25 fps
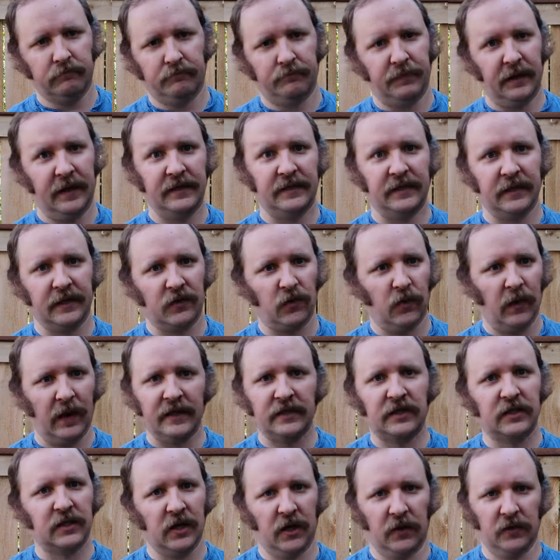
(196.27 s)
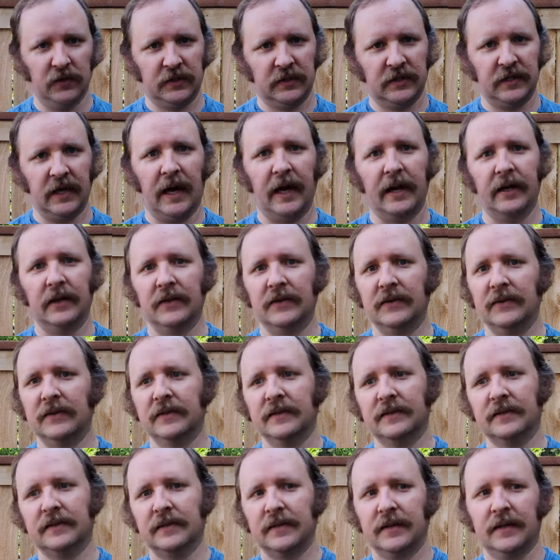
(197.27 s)
basic West Coast style.
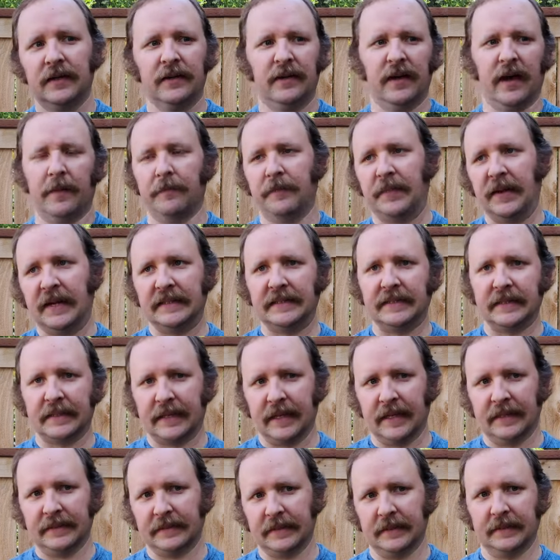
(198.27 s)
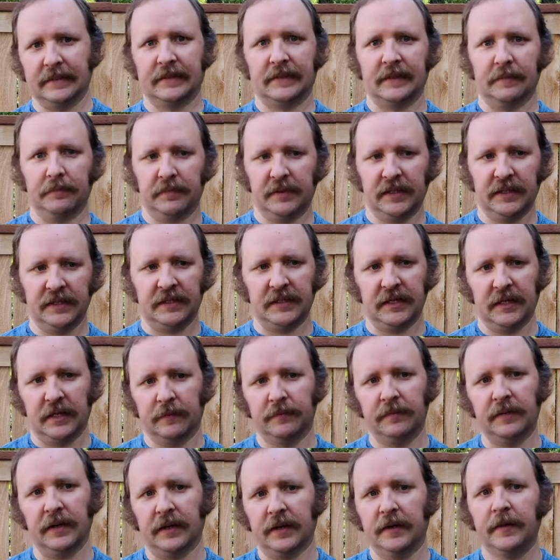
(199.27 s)
Not basic as in
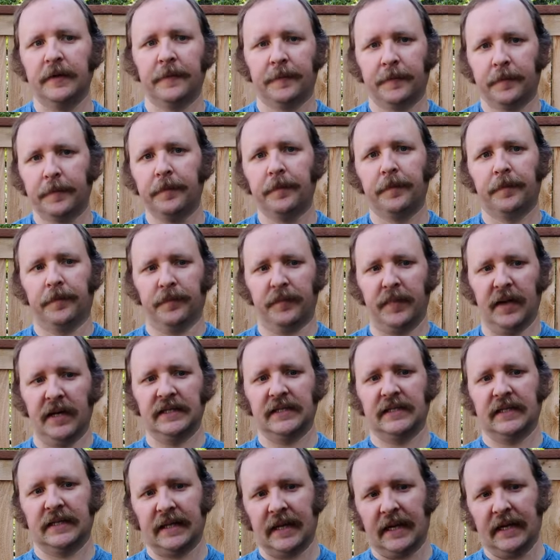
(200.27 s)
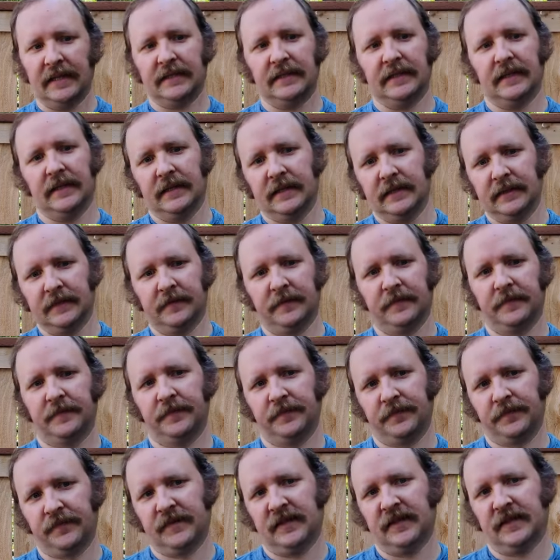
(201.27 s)
simplistic, but basic as in
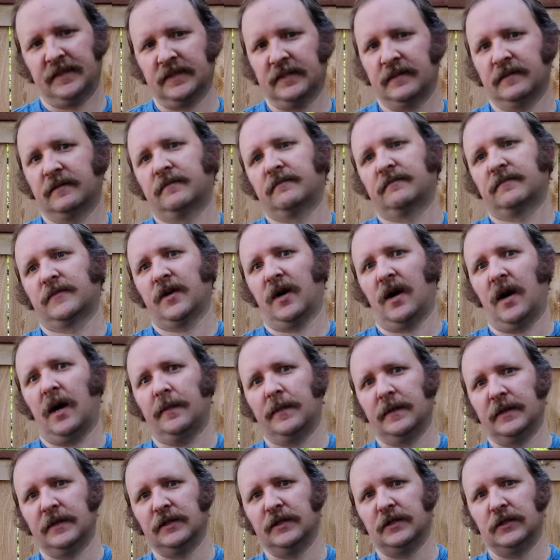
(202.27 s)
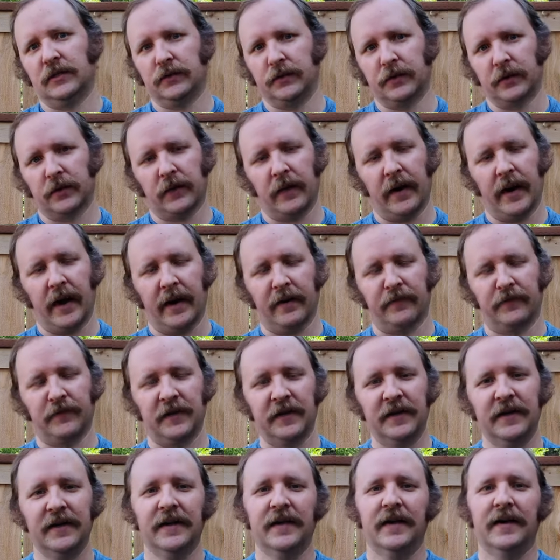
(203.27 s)
this is common to the
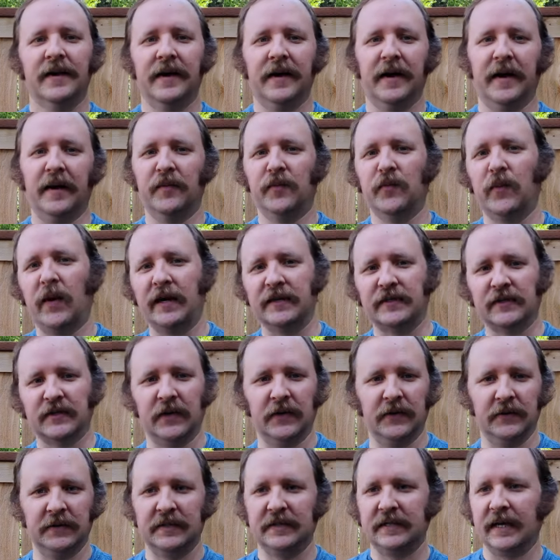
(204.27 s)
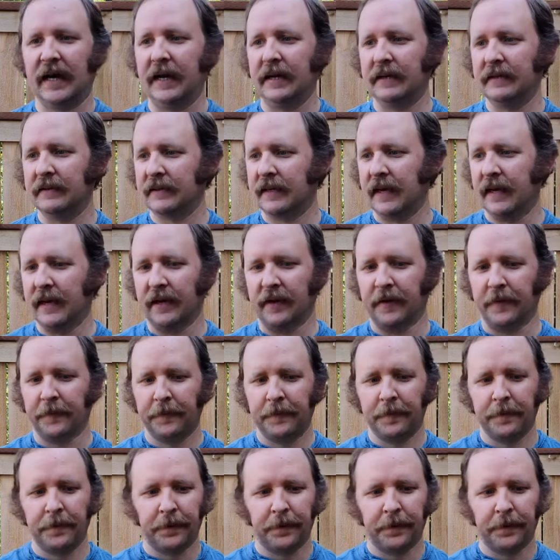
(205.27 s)
craft. West Coast style kind of